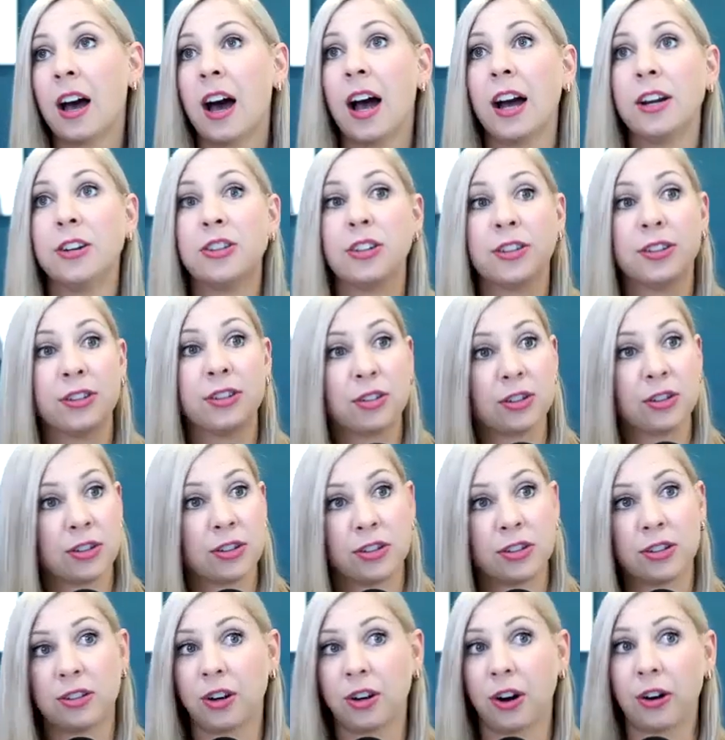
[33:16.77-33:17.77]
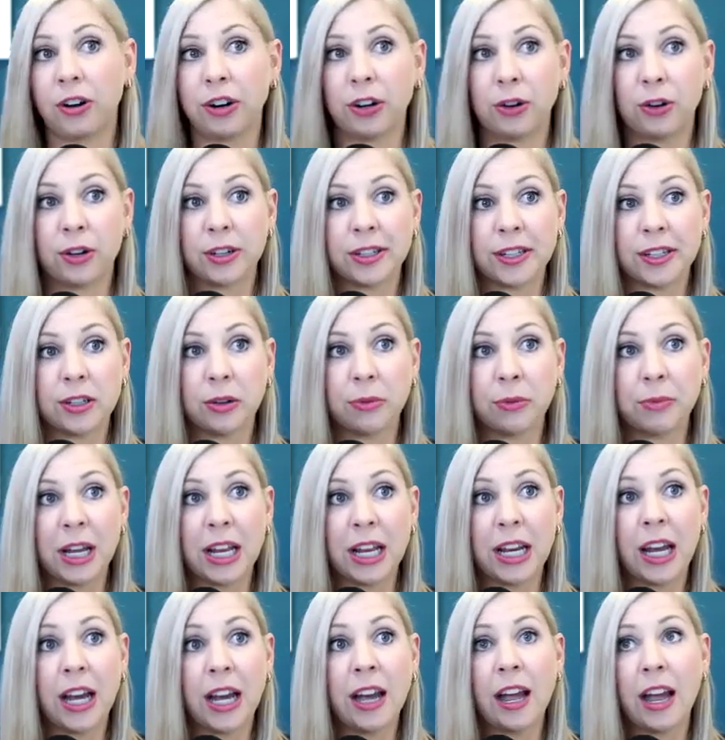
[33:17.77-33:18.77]
I just started Crystal
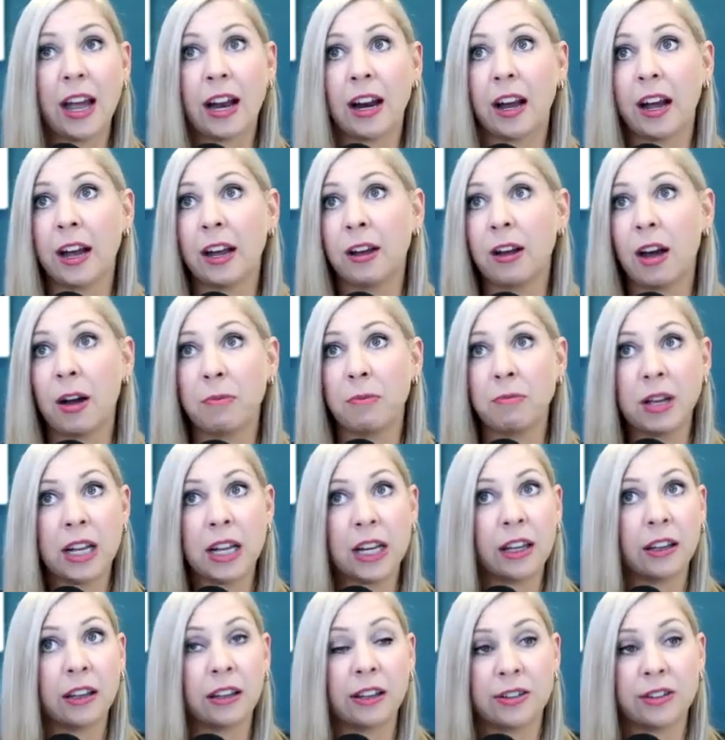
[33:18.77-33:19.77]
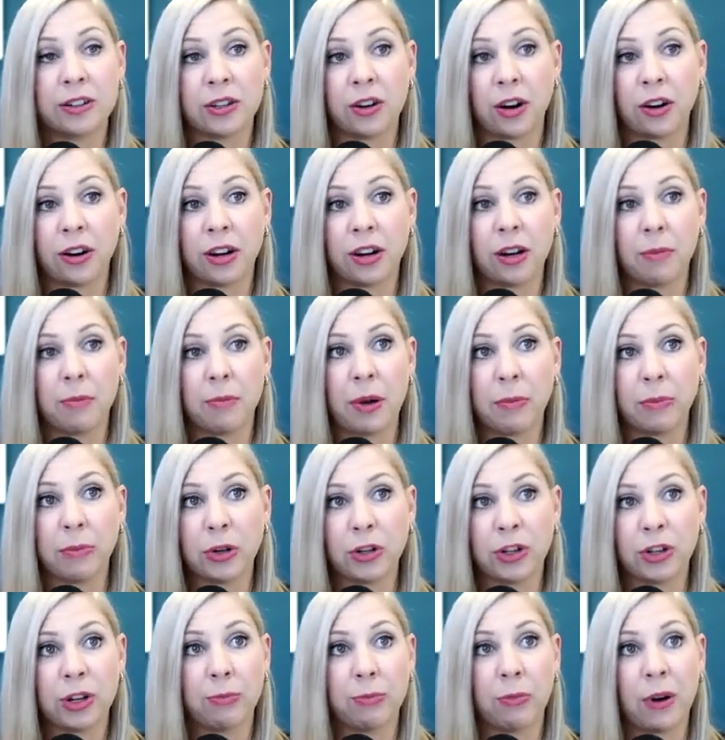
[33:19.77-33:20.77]
Media, and I immediately started a
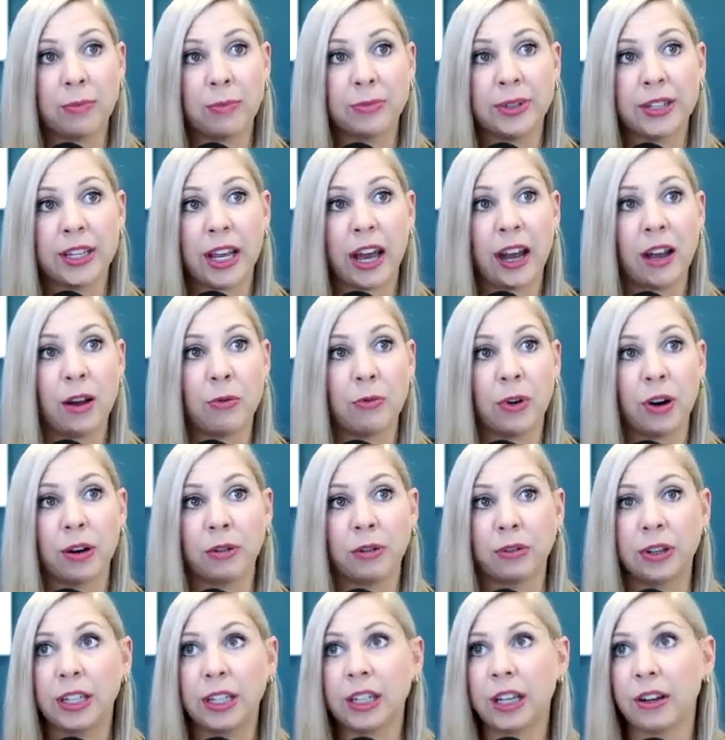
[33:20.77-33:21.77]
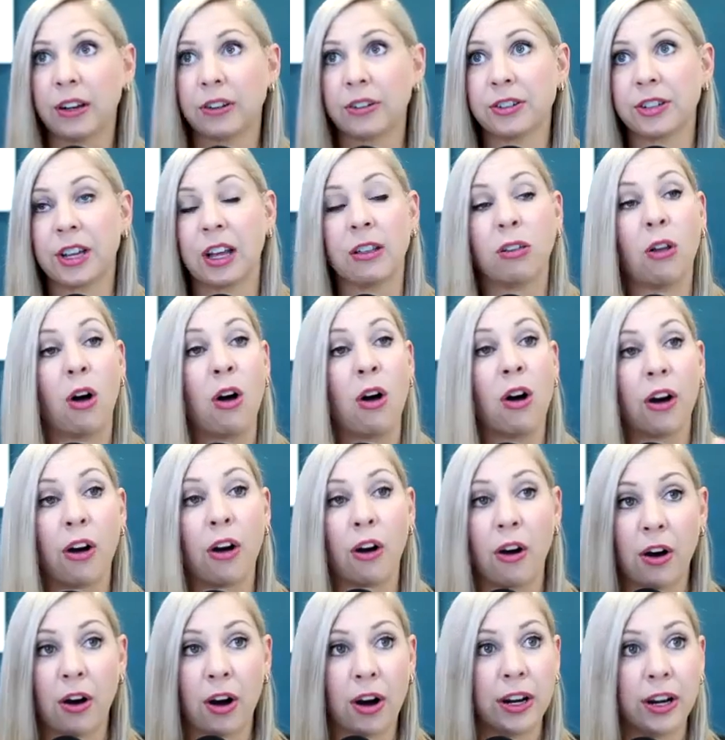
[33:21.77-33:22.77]
membership website where retailers could log
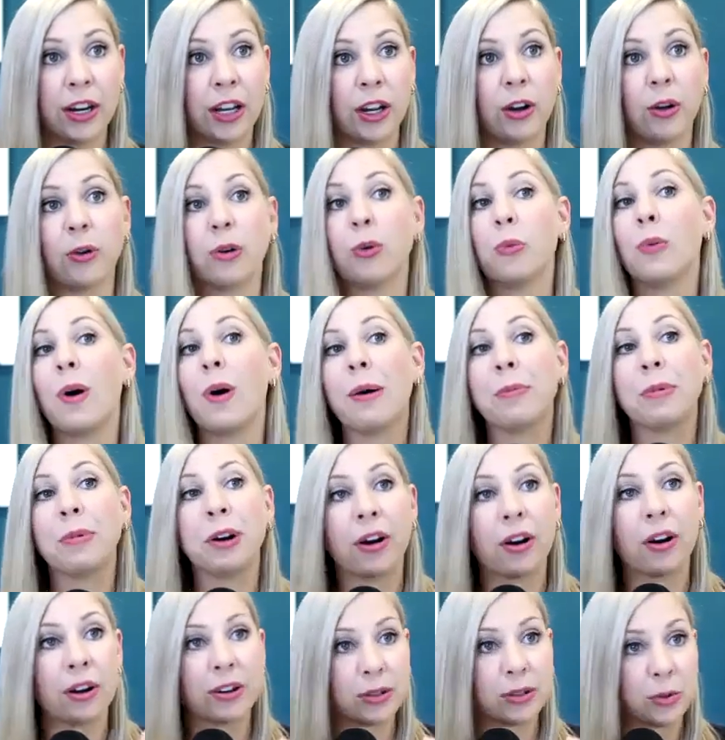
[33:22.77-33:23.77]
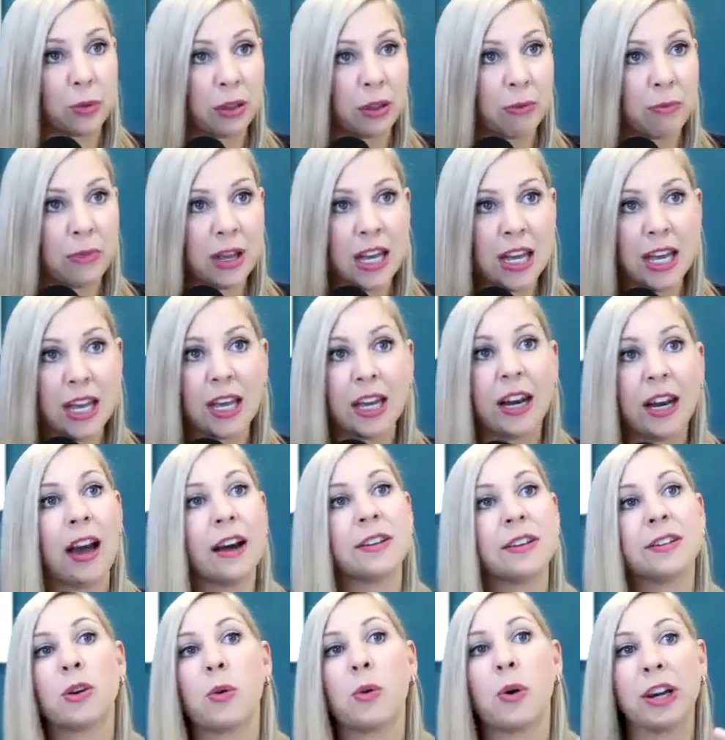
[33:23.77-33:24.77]
on and go to webinars with me and
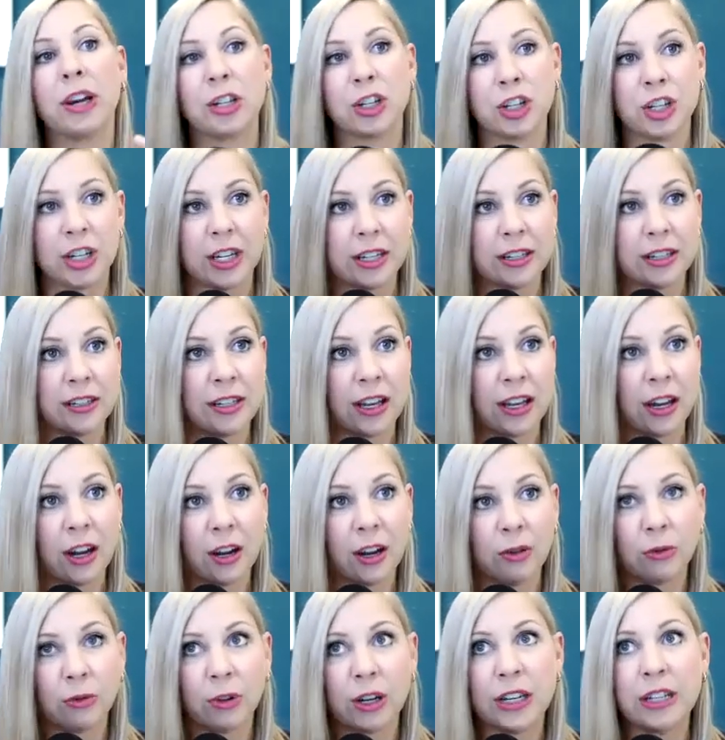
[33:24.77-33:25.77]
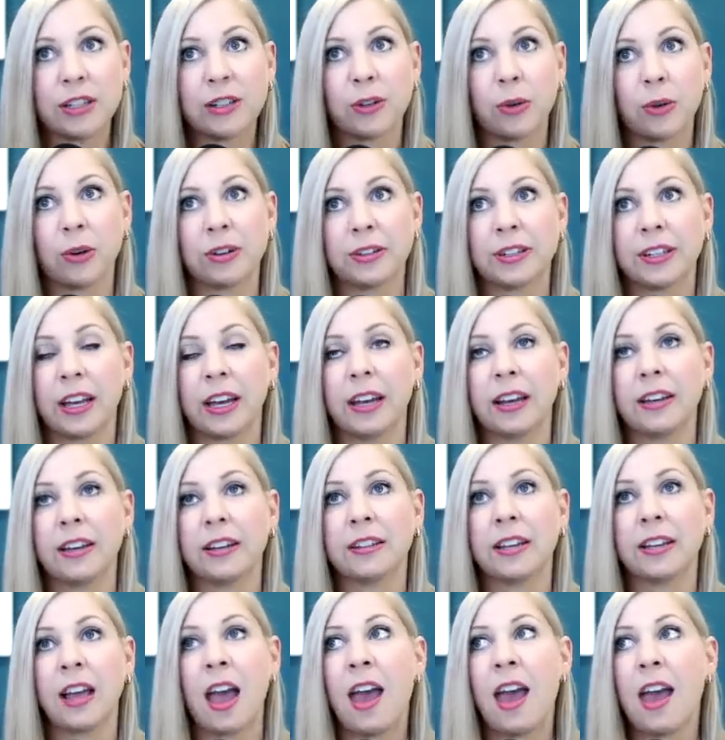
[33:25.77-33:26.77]
ask questions and get
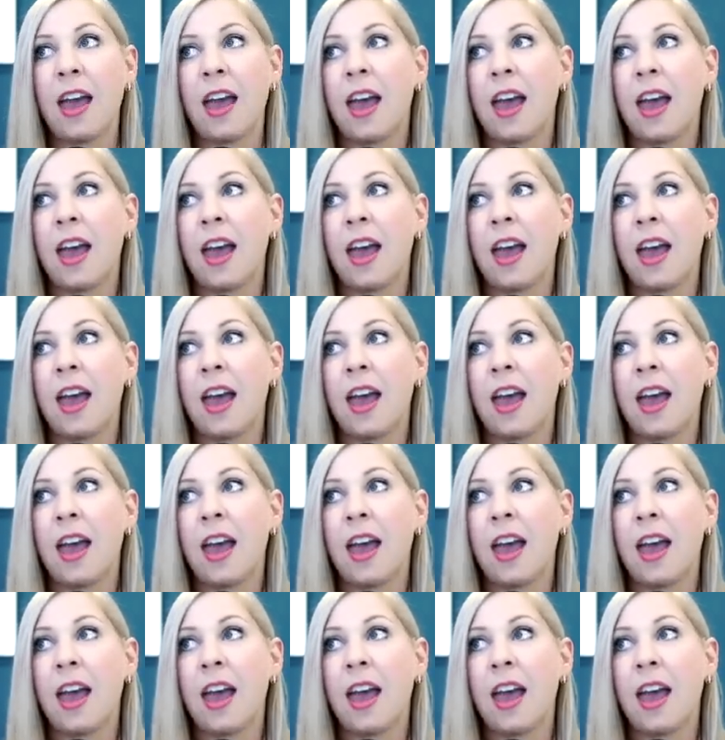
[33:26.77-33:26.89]
resources,